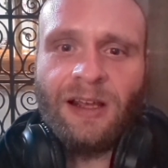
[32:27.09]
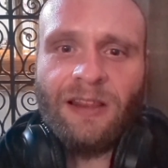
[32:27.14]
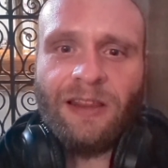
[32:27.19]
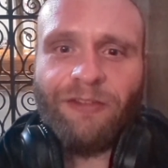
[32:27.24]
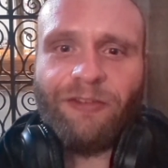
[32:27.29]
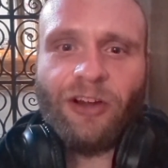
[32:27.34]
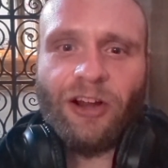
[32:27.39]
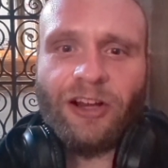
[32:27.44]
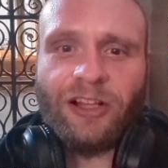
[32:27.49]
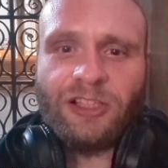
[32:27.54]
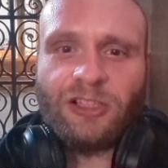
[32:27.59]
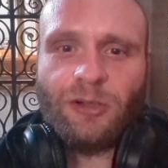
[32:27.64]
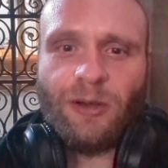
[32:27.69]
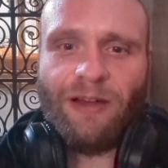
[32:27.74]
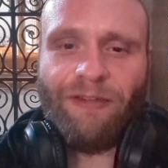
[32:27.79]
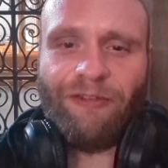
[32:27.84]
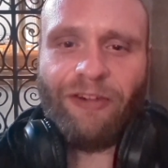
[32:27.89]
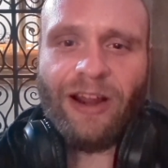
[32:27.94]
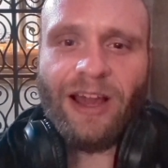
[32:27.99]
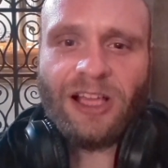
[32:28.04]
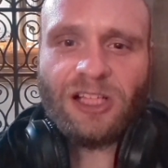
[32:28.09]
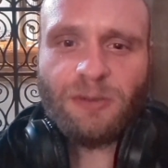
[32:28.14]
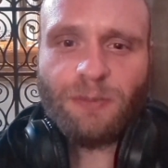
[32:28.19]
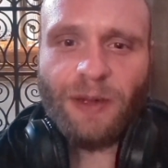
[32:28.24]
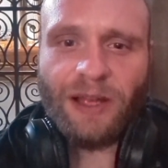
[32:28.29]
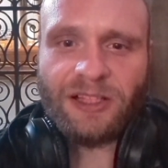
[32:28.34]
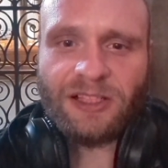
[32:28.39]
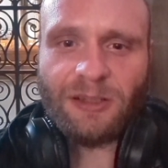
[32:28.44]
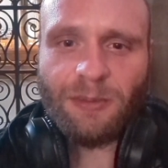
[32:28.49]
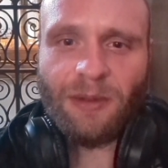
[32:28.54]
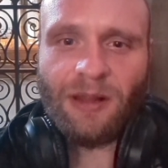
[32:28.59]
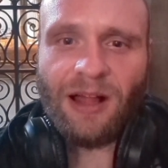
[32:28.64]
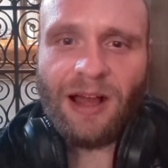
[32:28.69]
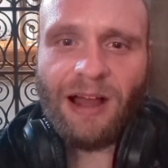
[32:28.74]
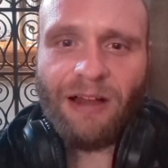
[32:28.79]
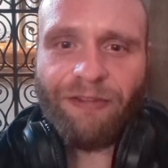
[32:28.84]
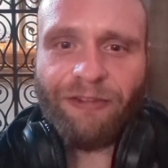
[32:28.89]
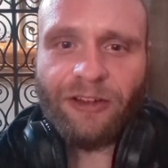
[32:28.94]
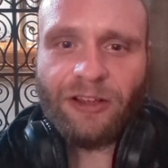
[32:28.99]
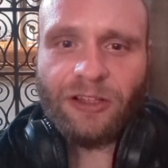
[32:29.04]
They've gone into every aspect of my
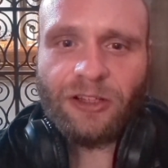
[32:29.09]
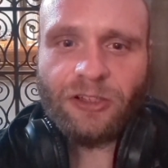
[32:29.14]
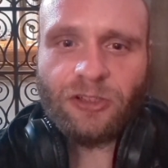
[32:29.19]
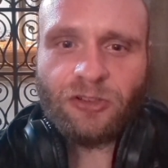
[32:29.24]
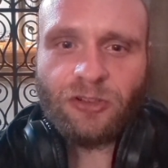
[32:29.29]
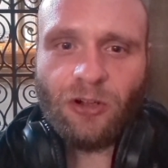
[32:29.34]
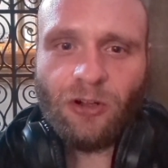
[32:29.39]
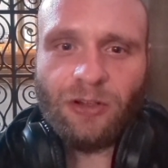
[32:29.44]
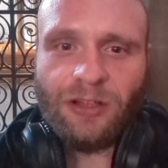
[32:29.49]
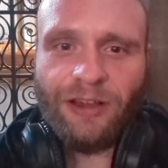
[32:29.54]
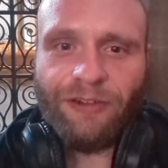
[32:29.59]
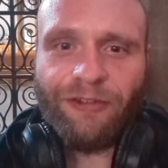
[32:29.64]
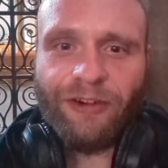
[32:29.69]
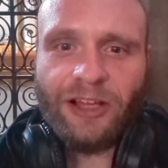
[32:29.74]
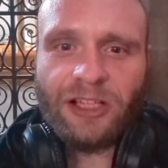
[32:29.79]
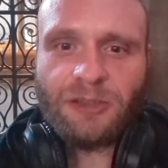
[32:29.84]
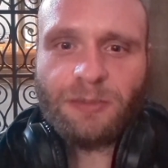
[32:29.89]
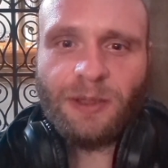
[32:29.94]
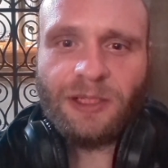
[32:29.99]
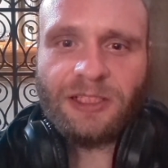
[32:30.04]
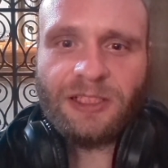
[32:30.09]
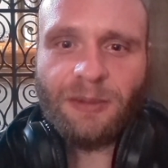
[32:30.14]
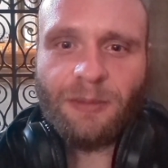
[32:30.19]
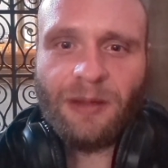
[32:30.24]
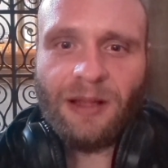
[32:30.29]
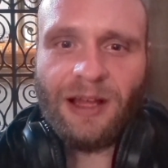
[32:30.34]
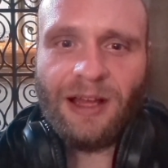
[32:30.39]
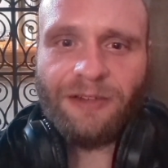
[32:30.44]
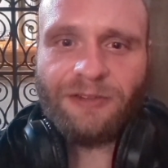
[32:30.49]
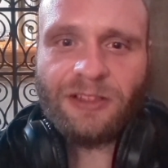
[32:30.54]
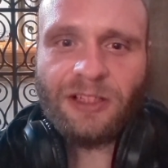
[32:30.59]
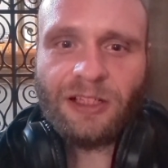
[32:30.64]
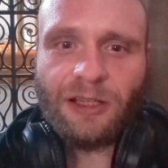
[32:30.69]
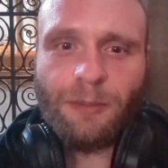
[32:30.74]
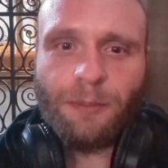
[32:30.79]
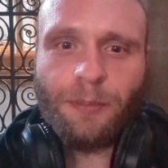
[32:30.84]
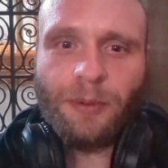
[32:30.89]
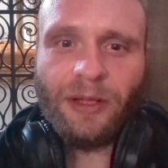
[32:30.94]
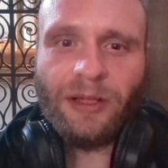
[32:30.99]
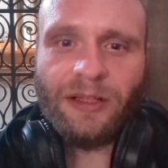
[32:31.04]
life and controlled every aspect of my life to
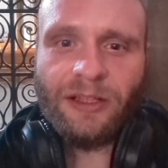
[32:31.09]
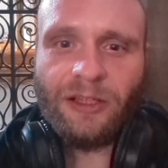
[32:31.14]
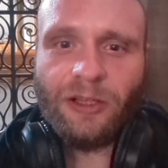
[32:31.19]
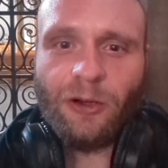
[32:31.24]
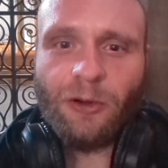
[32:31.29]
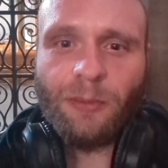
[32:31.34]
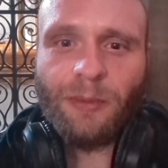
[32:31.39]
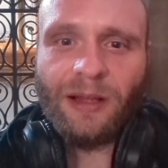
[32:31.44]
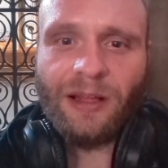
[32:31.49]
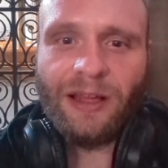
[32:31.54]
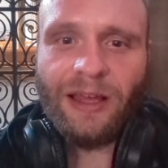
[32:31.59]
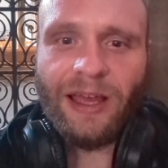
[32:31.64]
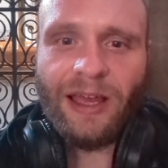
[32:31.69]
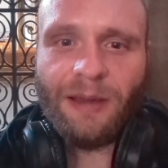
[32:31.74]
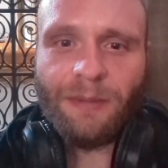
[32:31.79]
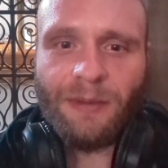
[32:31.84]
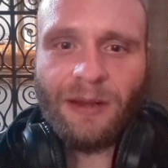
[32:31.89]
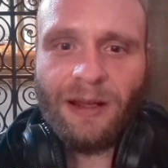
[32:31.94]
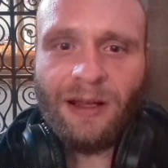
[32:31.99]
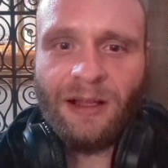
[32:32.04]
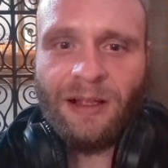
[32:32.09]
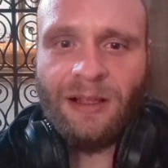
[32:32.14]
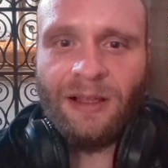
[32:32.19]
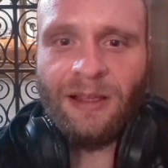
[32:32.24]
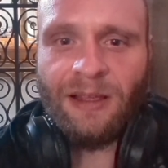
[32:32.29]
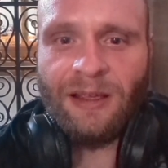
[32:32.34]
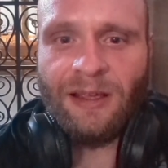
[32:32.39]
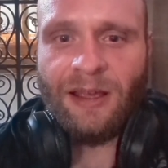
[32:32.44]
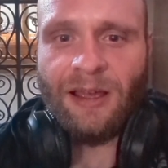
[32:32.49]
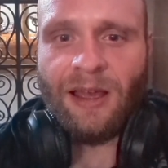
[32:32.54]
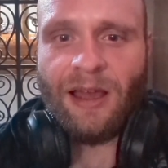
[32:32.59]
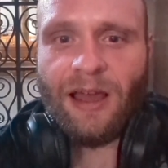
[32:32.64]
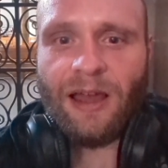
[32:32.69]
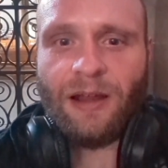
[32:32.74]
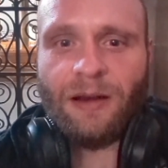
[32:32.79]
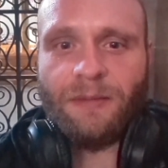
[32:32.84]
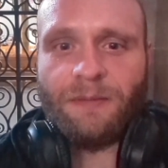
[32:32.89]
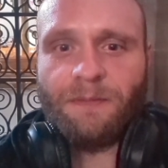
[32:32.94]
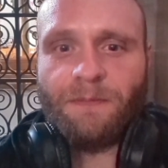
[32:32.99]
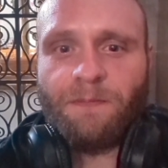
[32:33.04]
completely humiliate me.
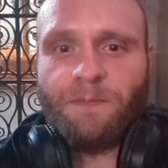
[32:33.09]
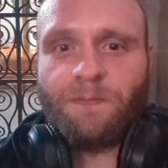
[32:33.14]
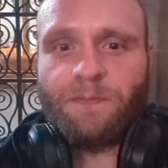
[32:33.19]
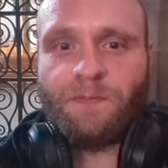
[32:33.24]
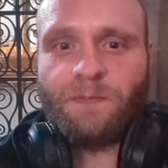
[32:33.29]
And